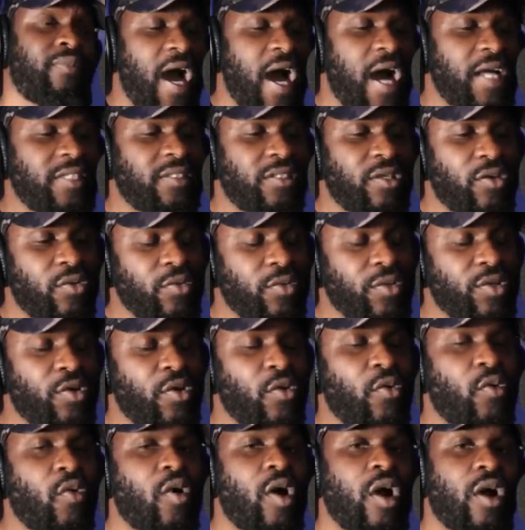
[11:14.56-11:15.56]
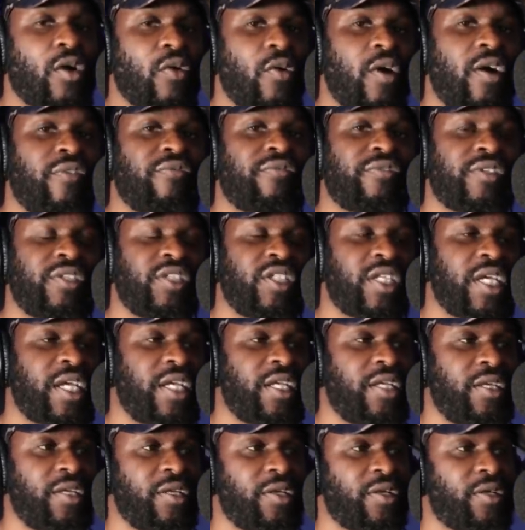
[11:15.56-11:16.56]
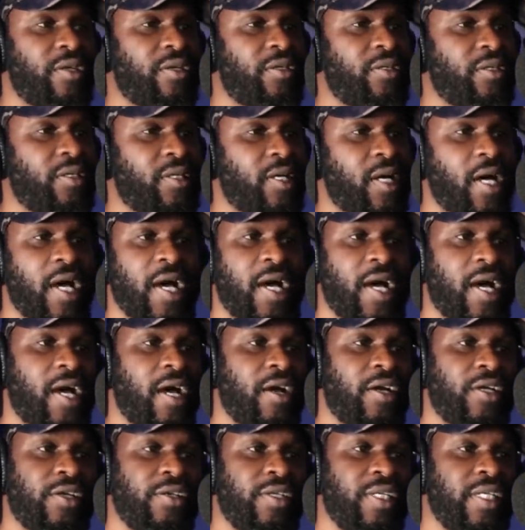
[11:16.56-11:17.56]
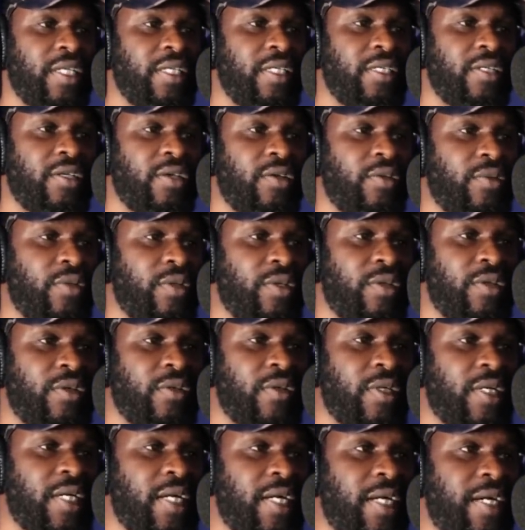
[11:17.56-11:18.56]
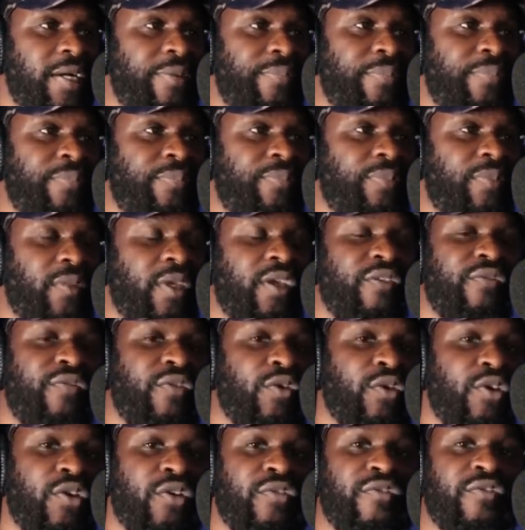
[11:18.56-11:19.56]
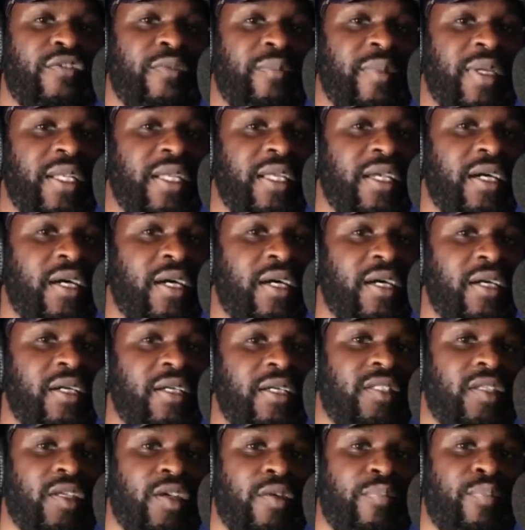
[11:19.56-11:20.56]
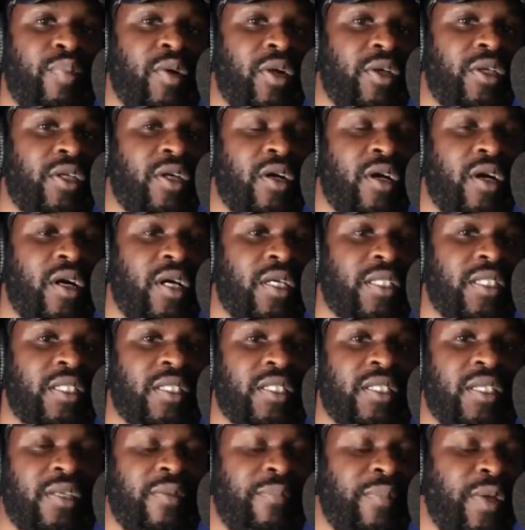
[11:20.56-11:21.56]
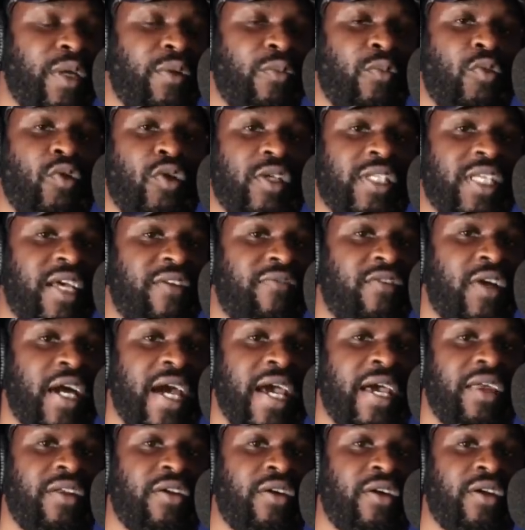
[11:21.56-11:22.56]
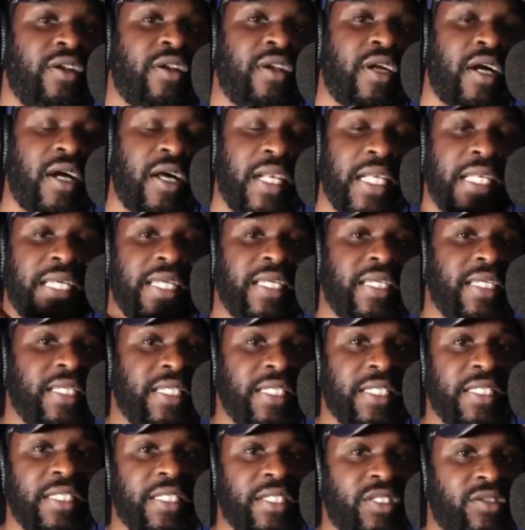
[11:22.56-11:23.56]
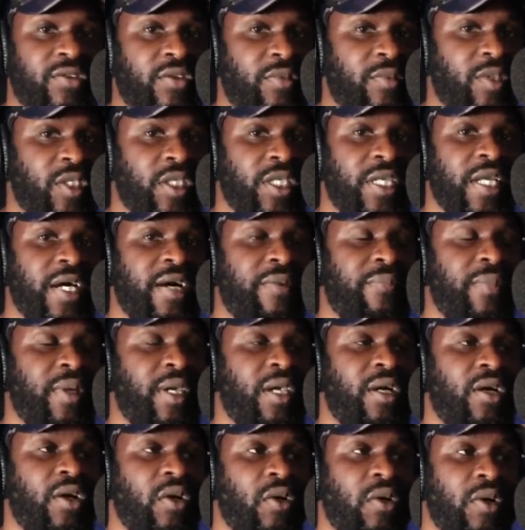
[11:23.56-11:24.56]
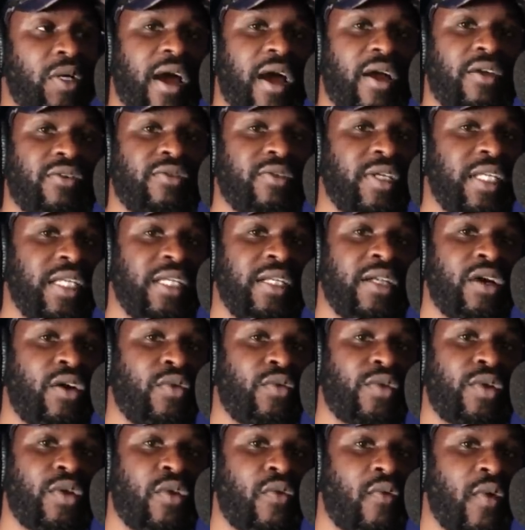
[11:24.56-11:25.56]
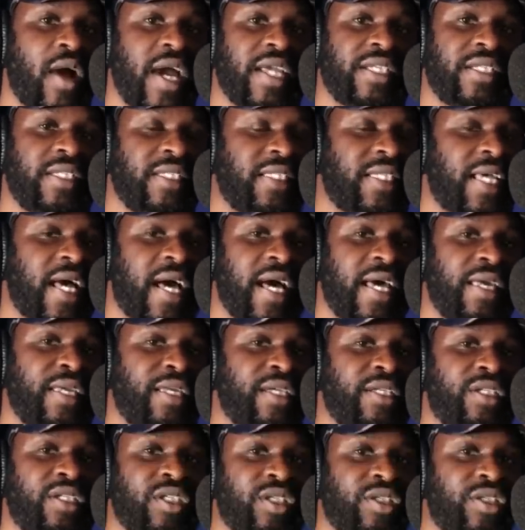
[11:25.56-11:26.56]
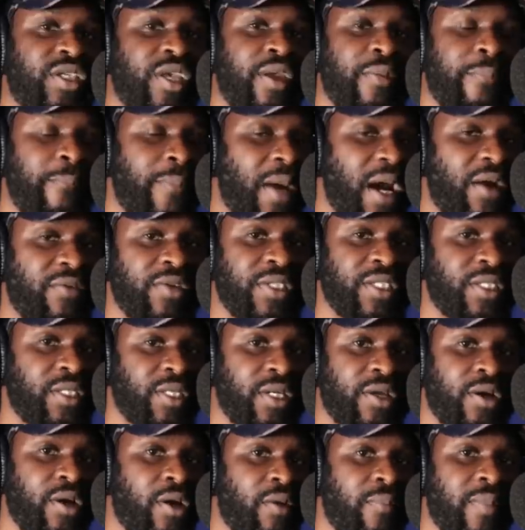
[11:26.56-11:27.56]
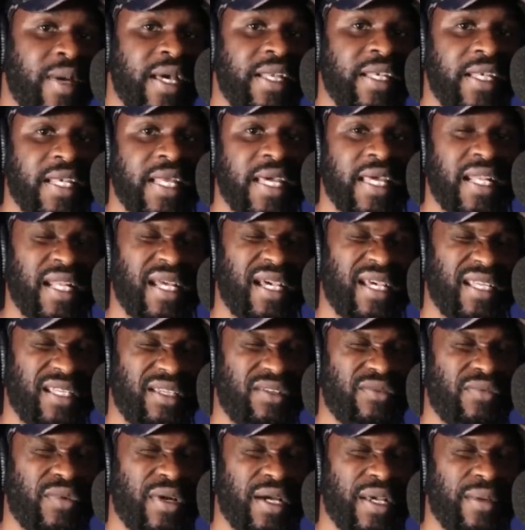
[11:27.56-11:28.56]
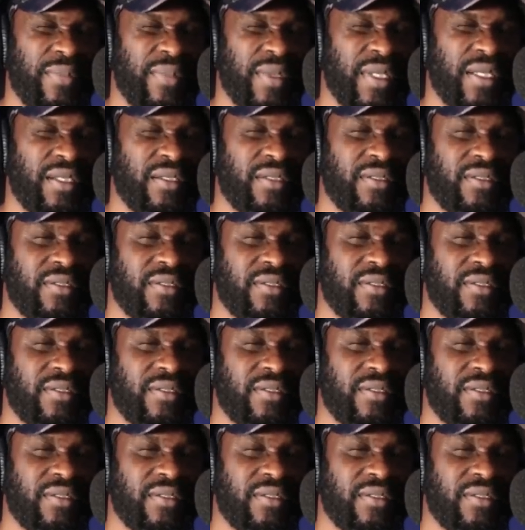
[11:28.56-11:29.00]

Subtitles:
I don't know what I go on for Jada, you know. I really don't know. If you're familiar to the podcast that me and Walks have going on, I'll link in the description down below. I really don't know why she's out here just embarrassing her man like that. You know what I mean?